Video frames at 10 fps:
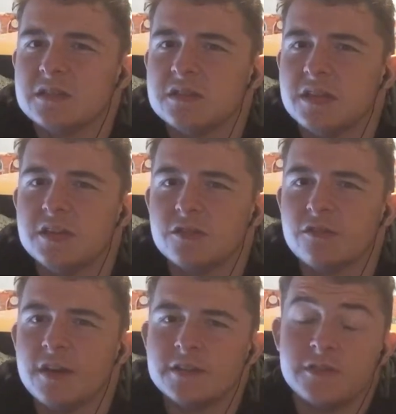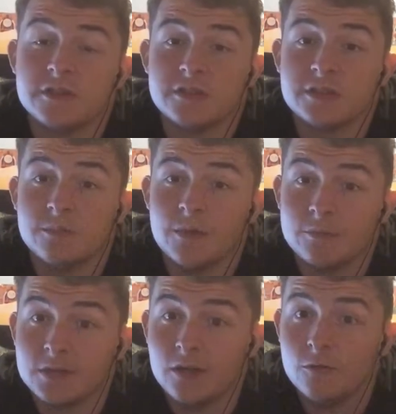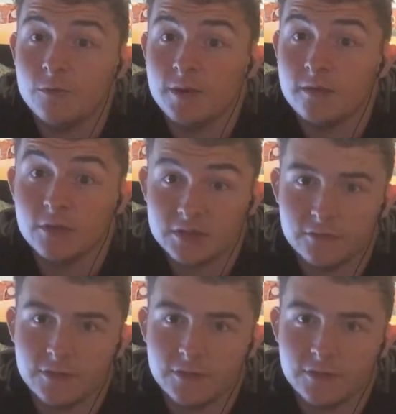didn't degrade as fast as some people was hoping, myself